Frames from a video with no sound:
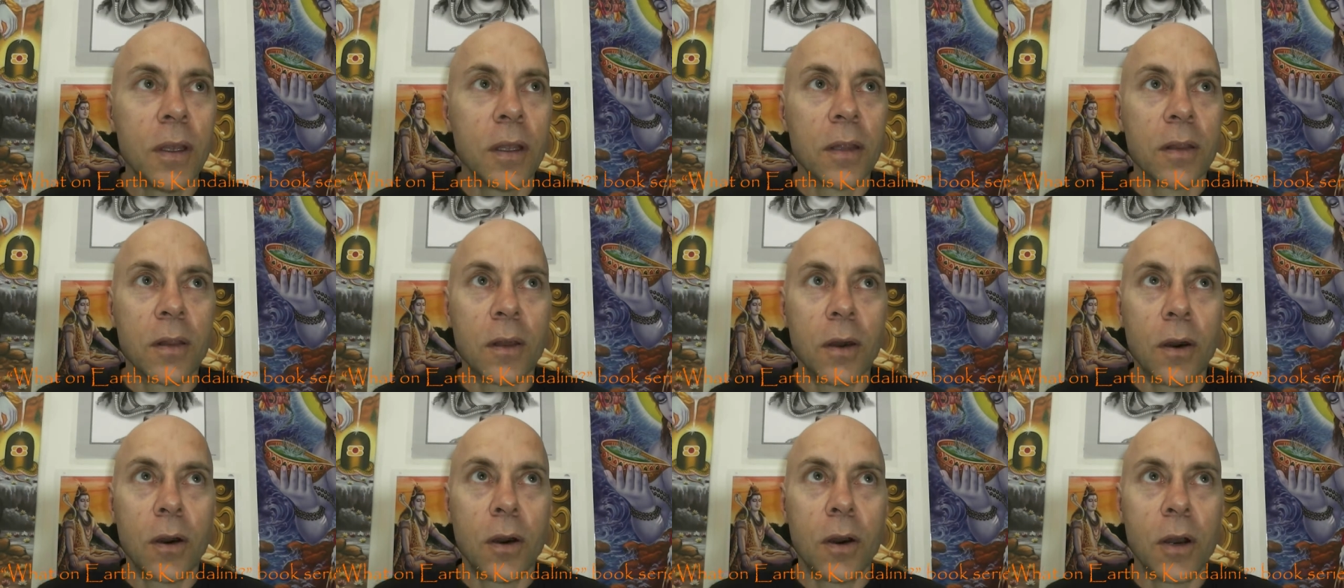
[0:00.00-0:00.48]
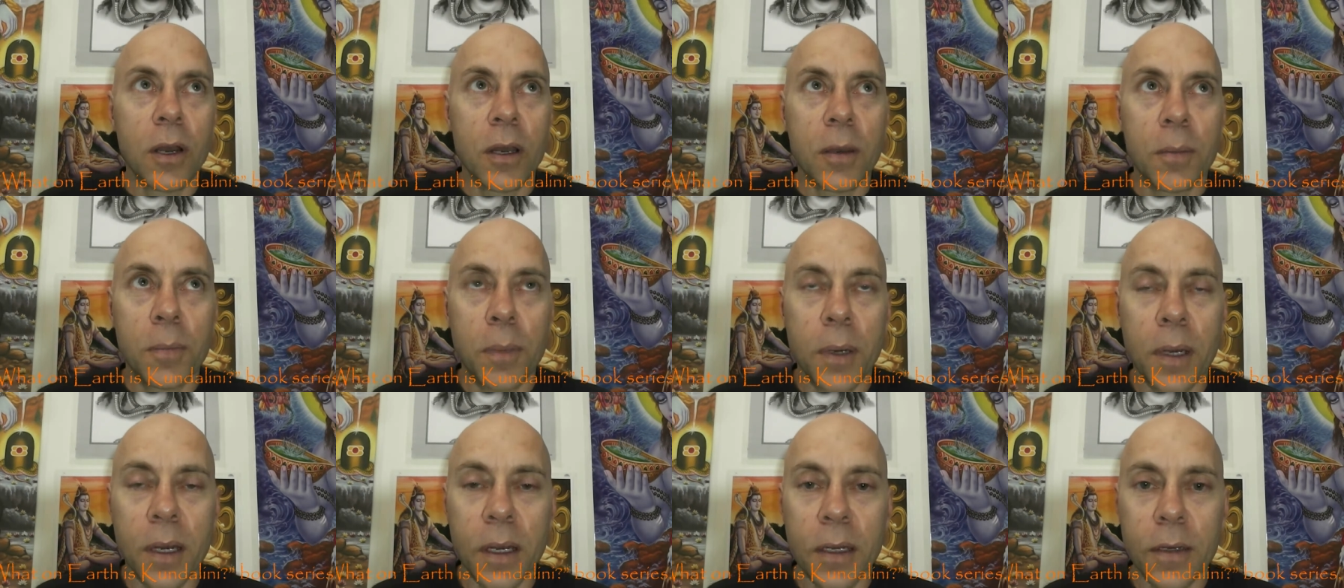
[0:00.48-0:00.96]
the higher
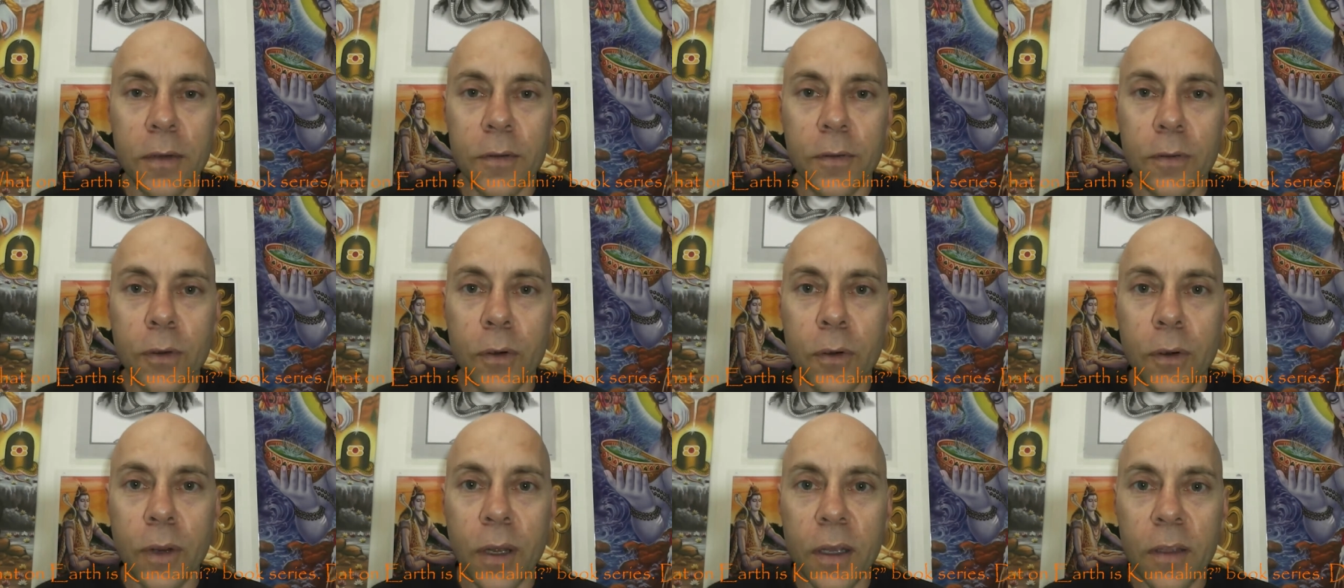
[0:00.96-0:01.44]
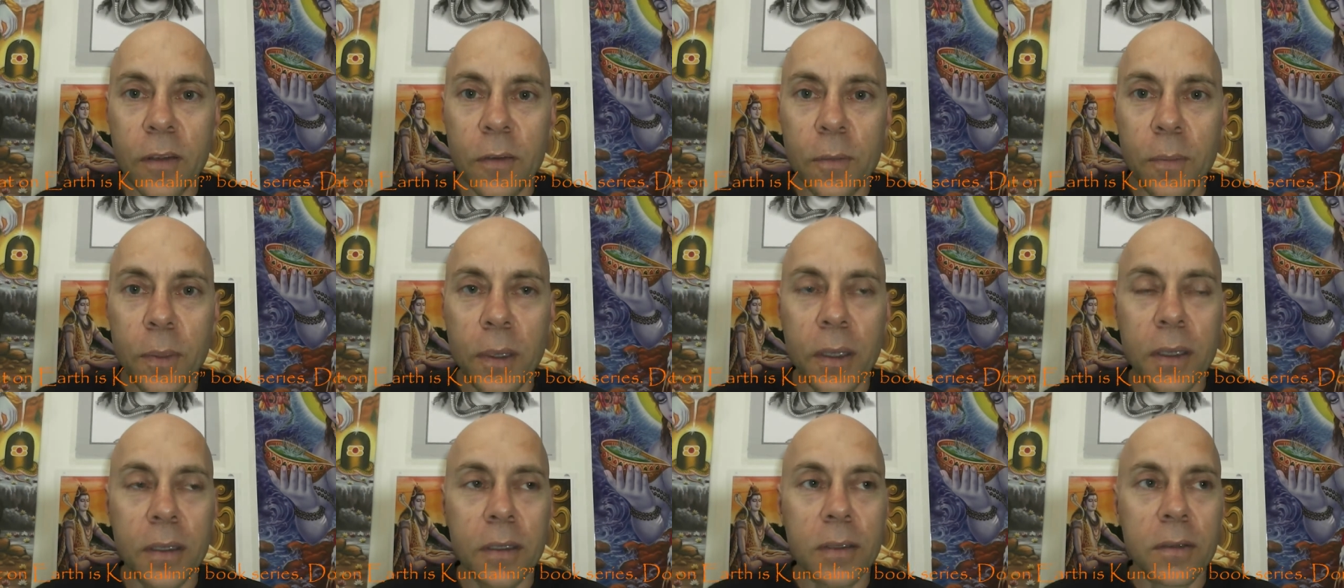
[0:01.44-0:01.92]
part of your
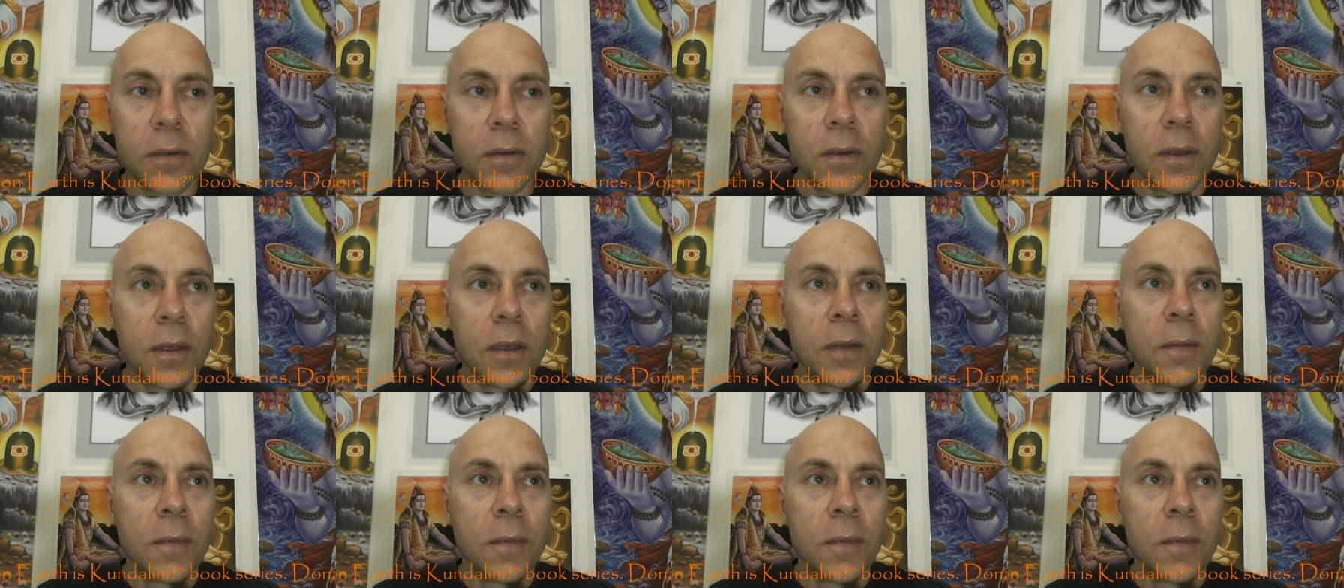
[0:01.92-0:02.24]
aspect